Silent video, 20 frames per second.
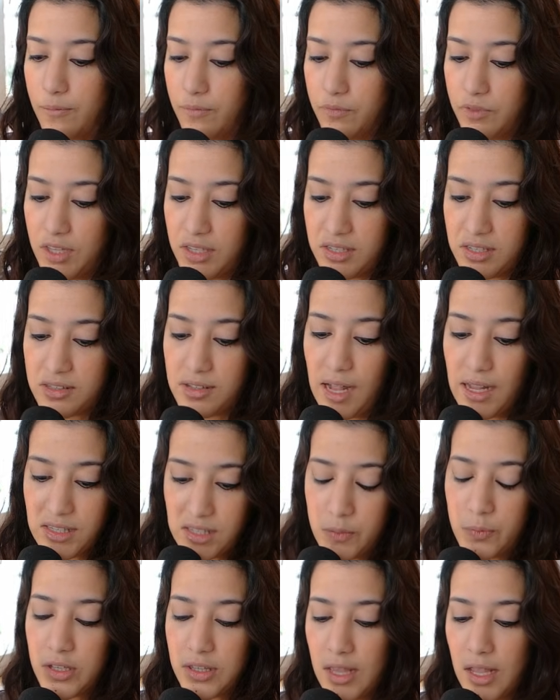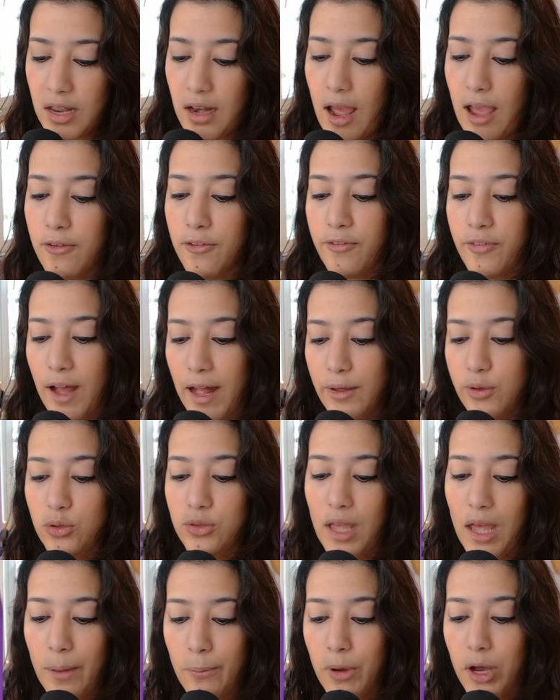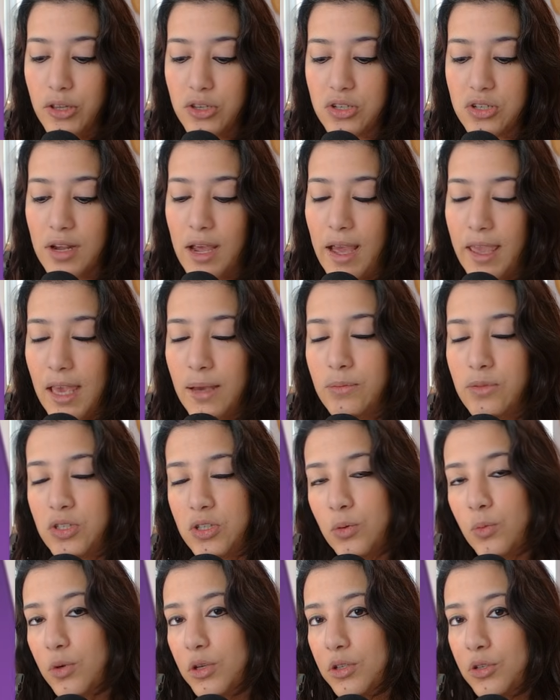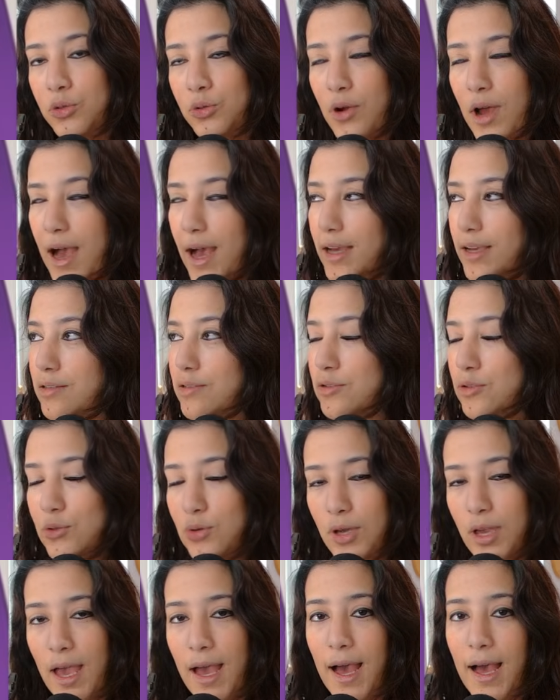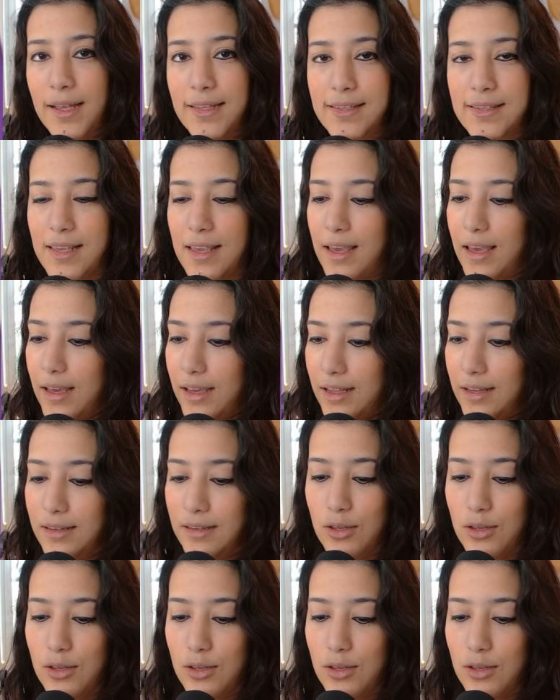This is not something that I value that much. I am someone who has 2 cats, and